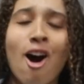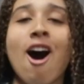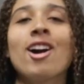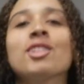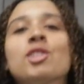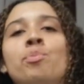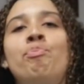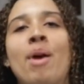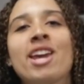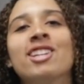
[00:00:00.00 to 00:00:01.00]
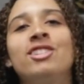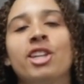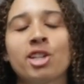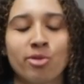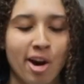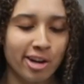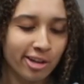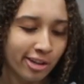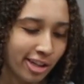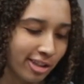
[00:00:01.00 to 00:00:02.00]
I got this banging dish right
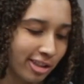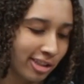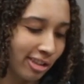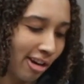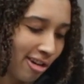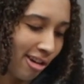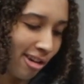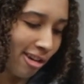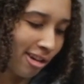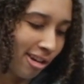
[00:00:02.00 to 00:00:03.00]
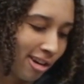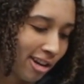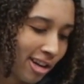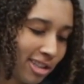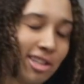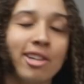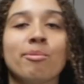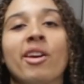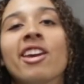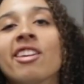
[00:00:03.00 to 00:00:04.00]
here and um,
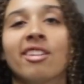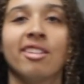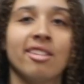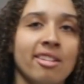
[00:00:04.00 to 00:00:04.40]
vegan.